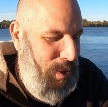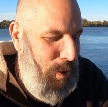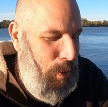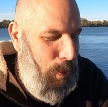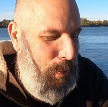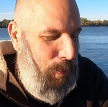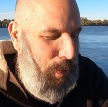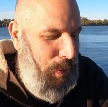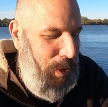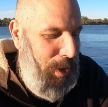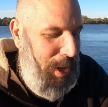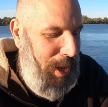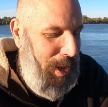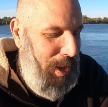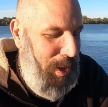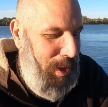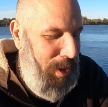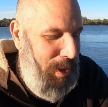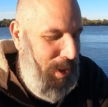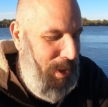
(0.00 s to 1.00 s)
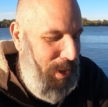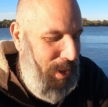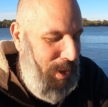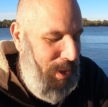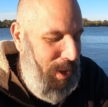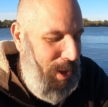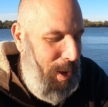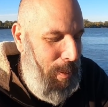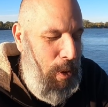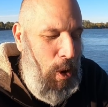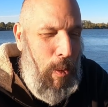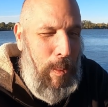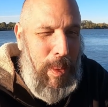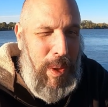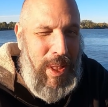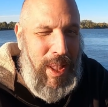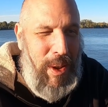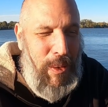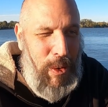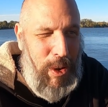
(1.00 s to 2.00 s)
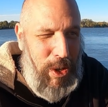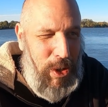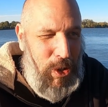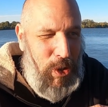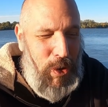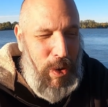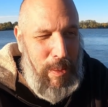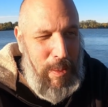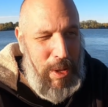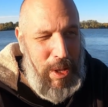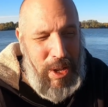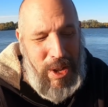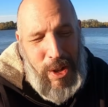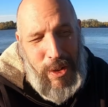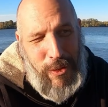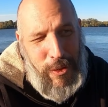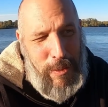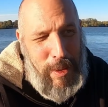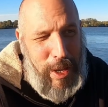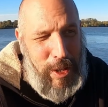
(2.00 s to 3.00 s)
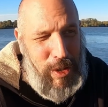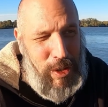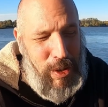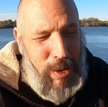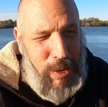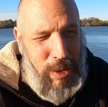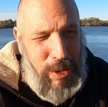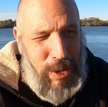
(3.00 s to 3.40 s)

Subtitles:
Hopefully, I'm hoping that when you swim in the Gulf of Mexico,